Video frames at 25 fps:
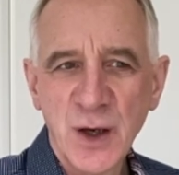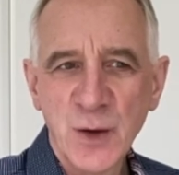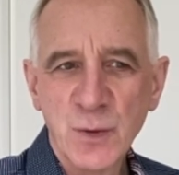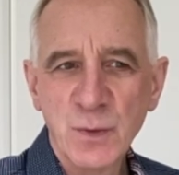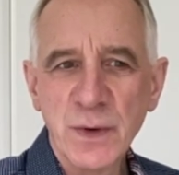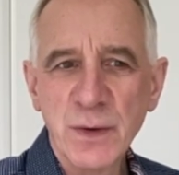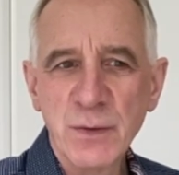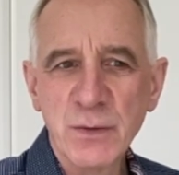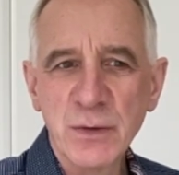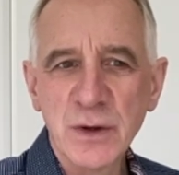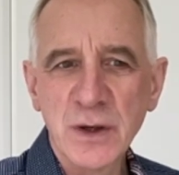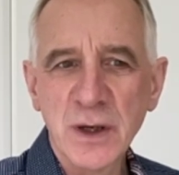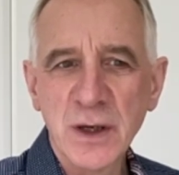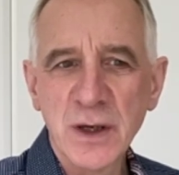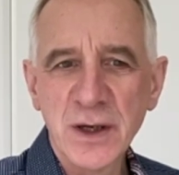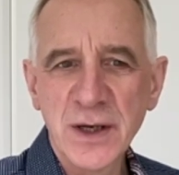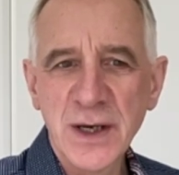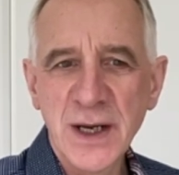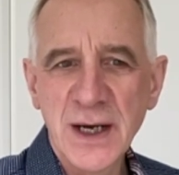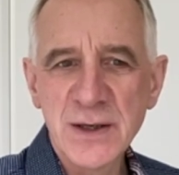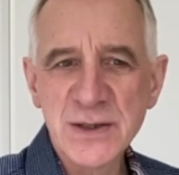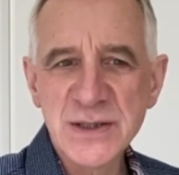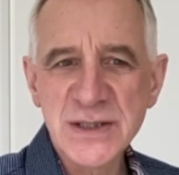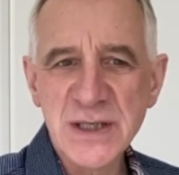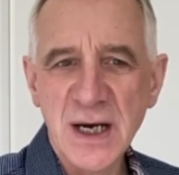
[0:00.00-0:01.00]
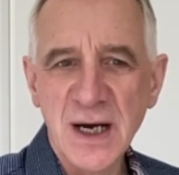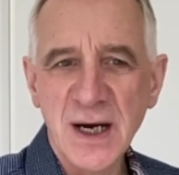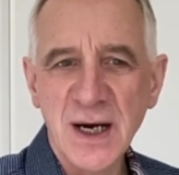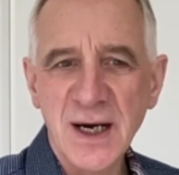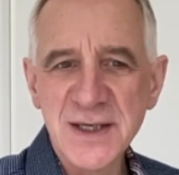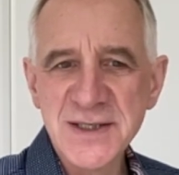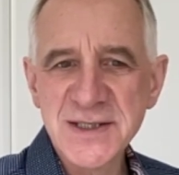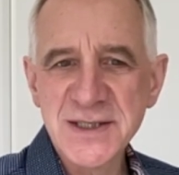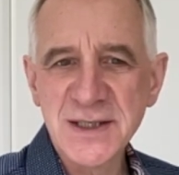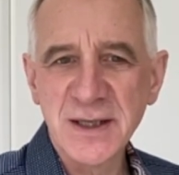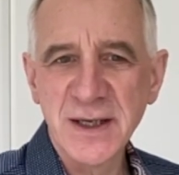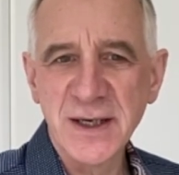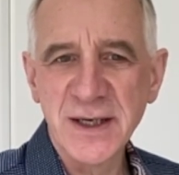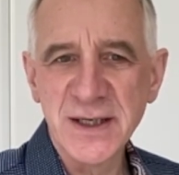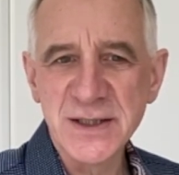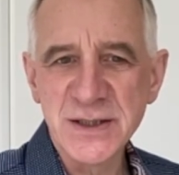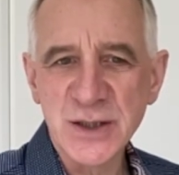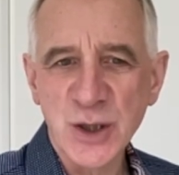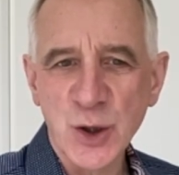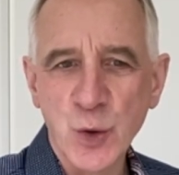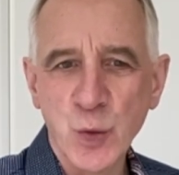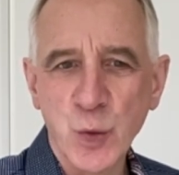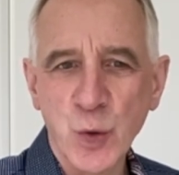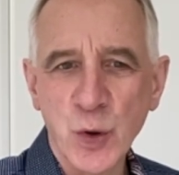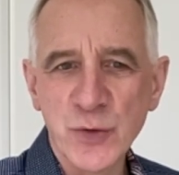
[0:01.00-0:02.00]
We will learn how to isolate a
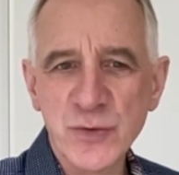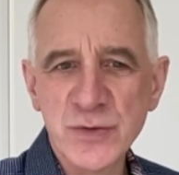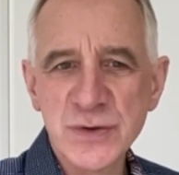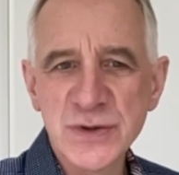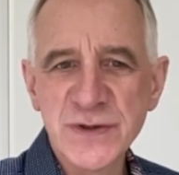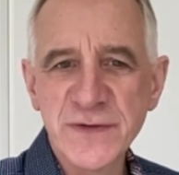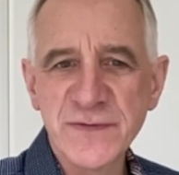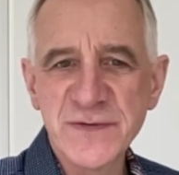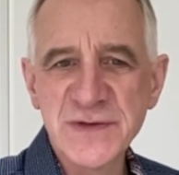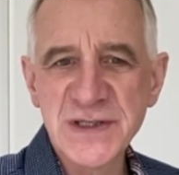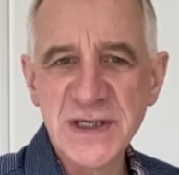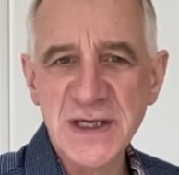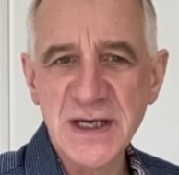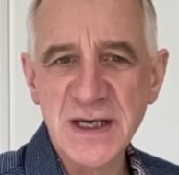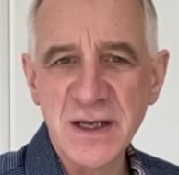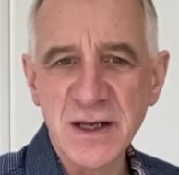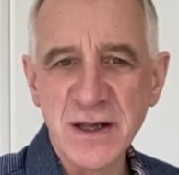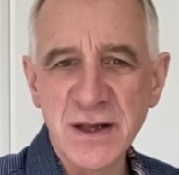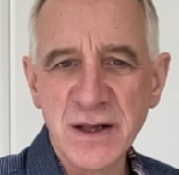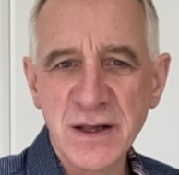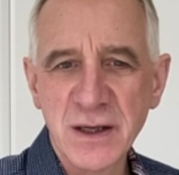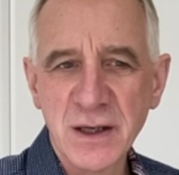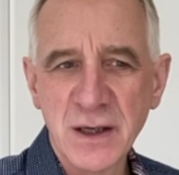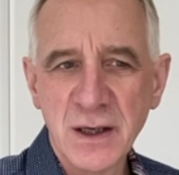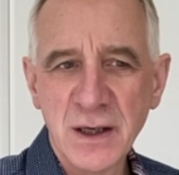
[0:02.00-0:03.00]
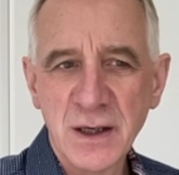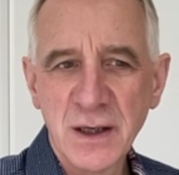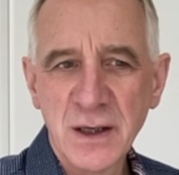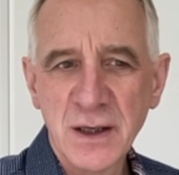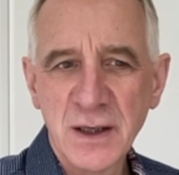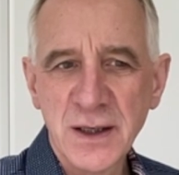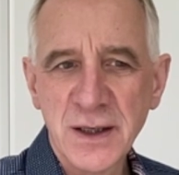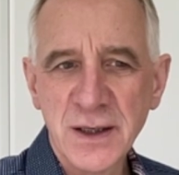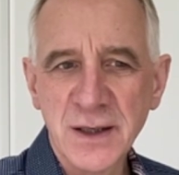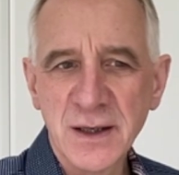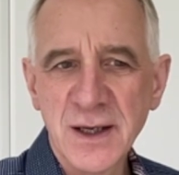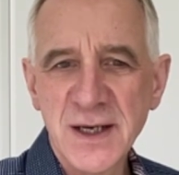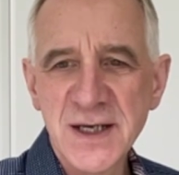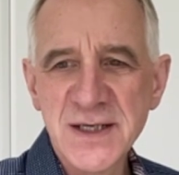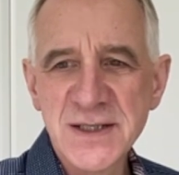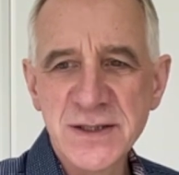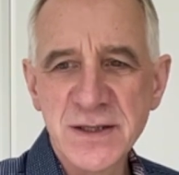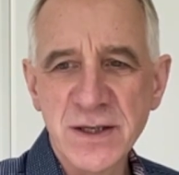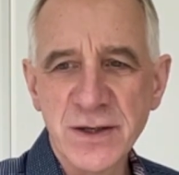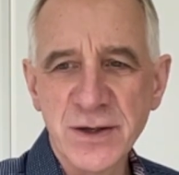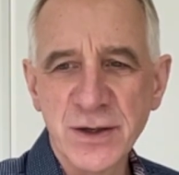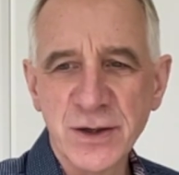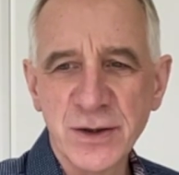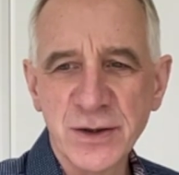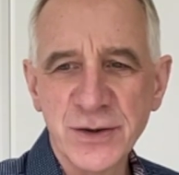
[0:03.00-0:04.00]
quadrant of teeth in less
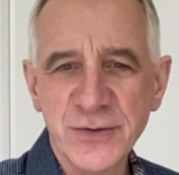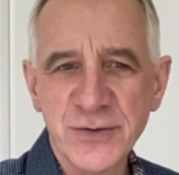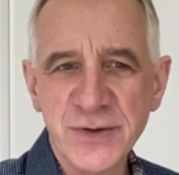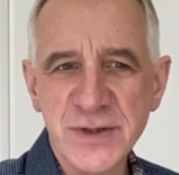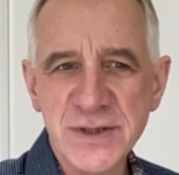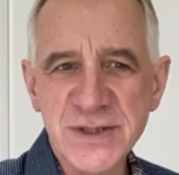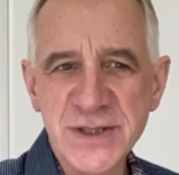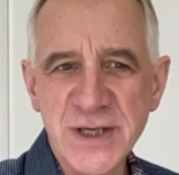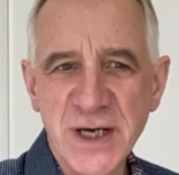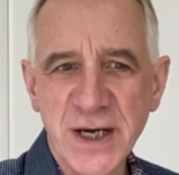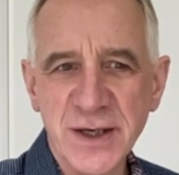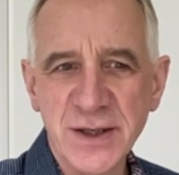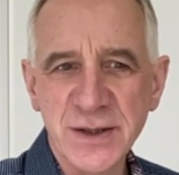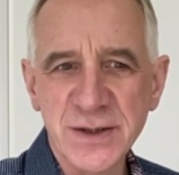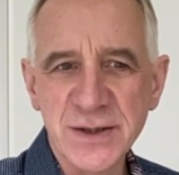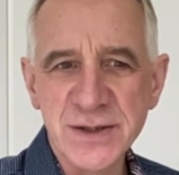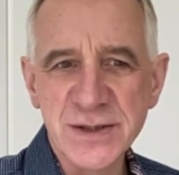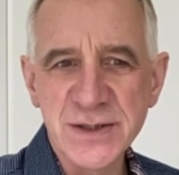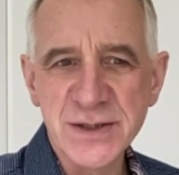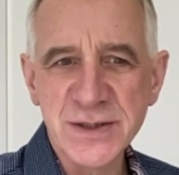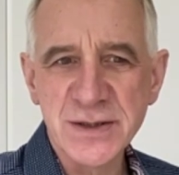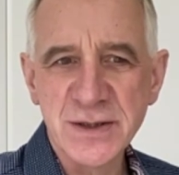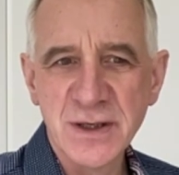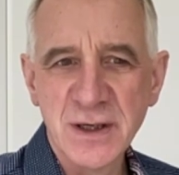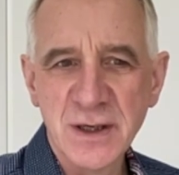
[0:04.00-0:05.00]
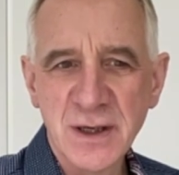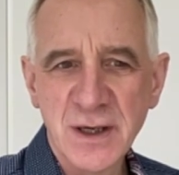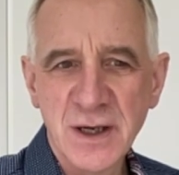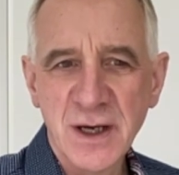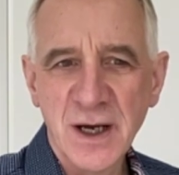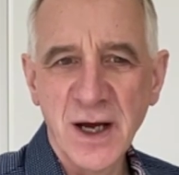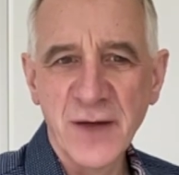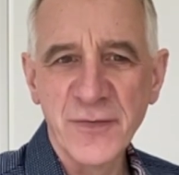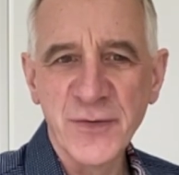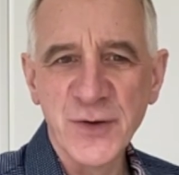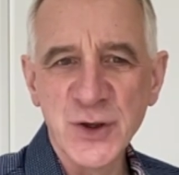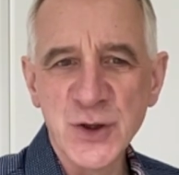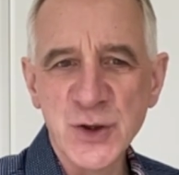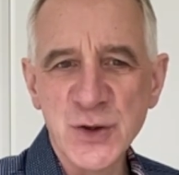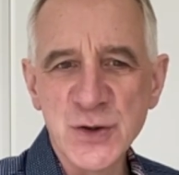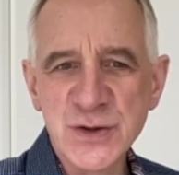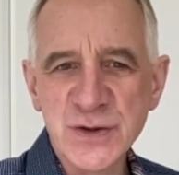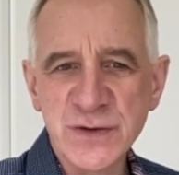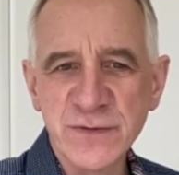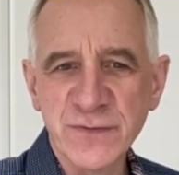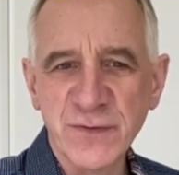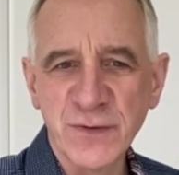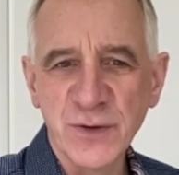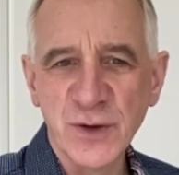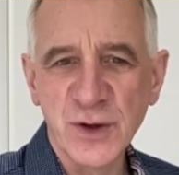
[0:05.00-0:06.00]
than 100 seconds and the use
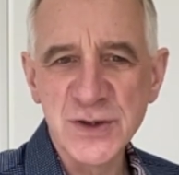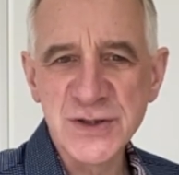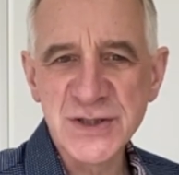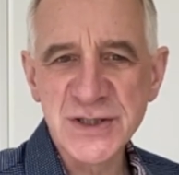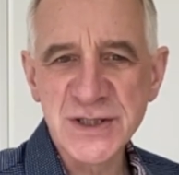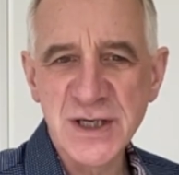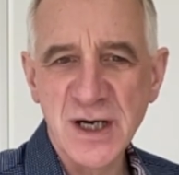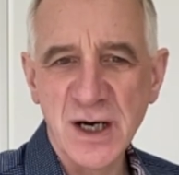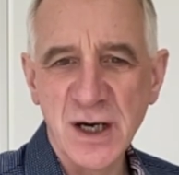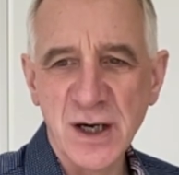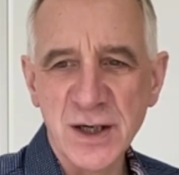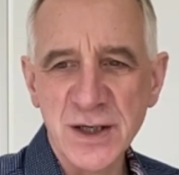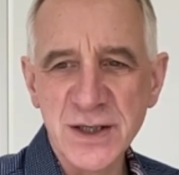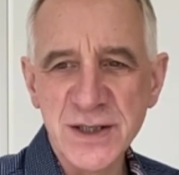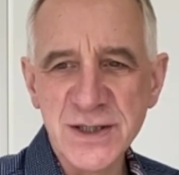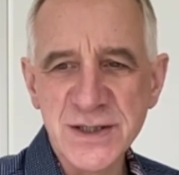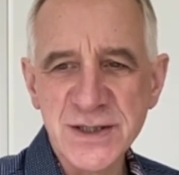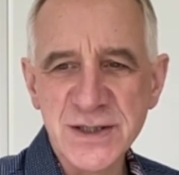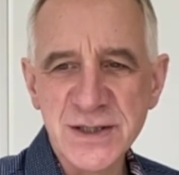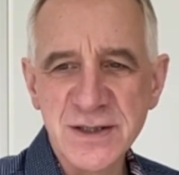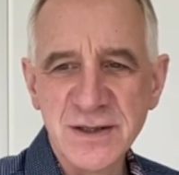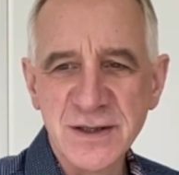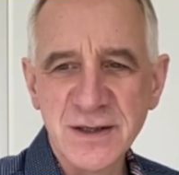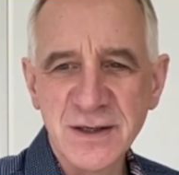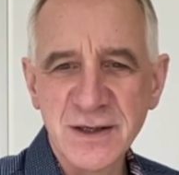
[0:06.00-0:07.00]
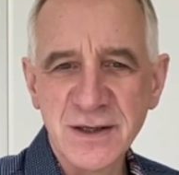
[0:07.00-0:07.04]
of floss ties.